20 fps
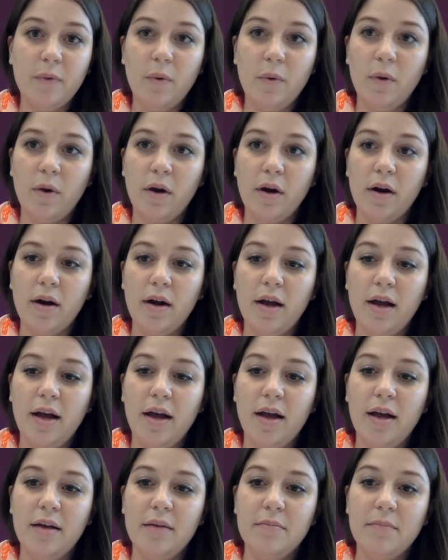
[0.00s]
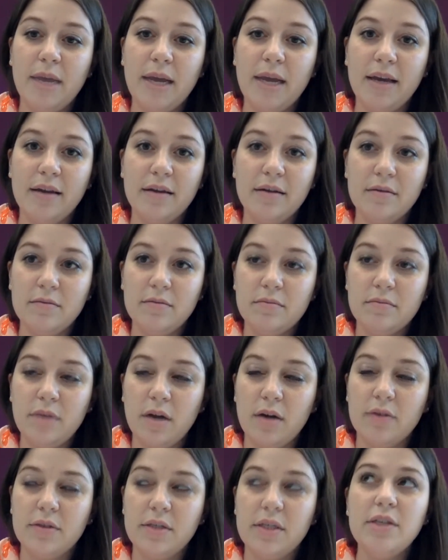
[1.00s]
or
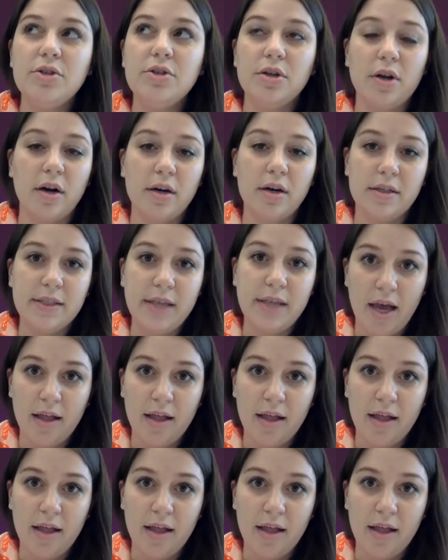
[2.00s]
our teaching artist,